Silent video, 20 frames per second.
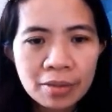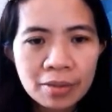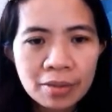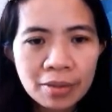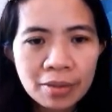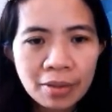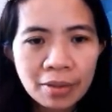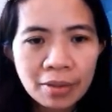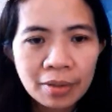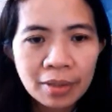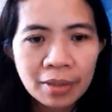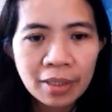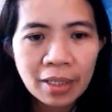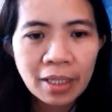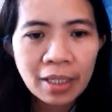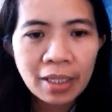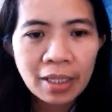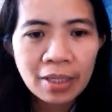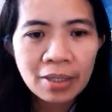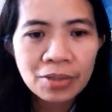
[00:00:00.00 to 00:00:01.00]
Okay,
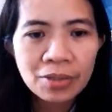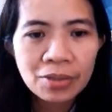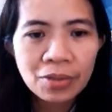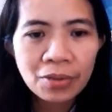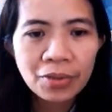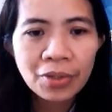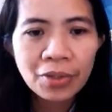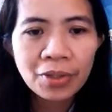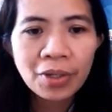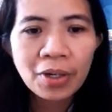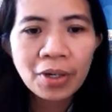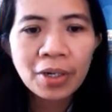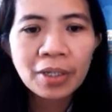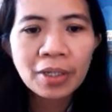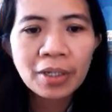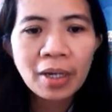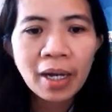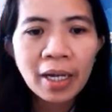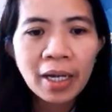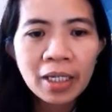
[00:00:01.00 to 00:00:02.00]
so there are 9
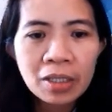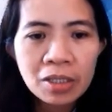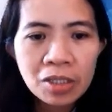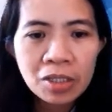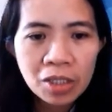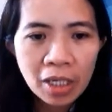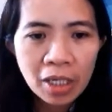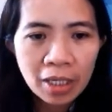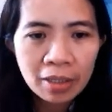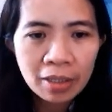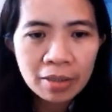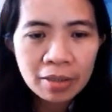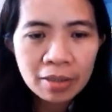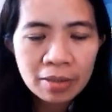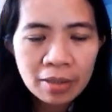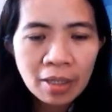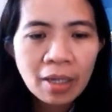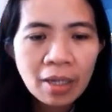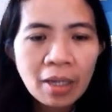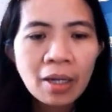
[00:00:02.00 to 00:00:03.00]
chairs
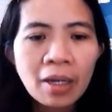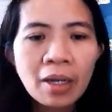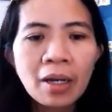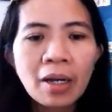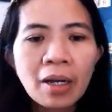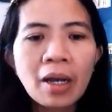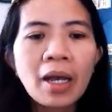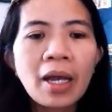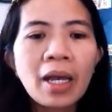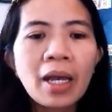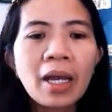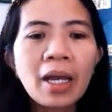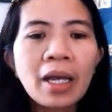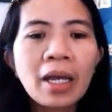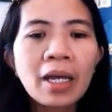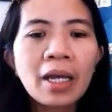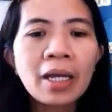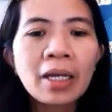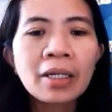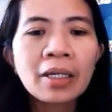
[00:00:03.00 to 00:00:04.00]
and
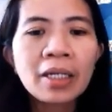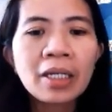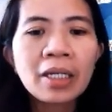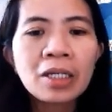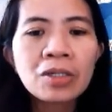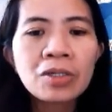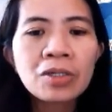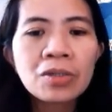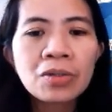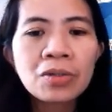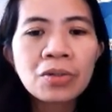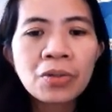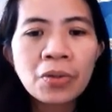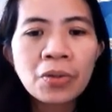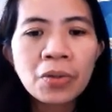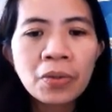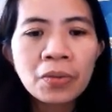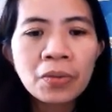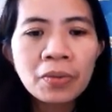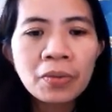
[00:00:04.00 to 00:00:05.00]
each row,
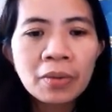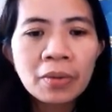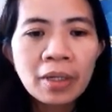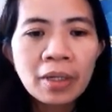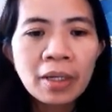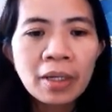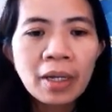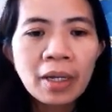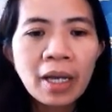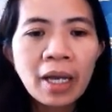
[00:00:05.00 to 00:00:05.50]
and we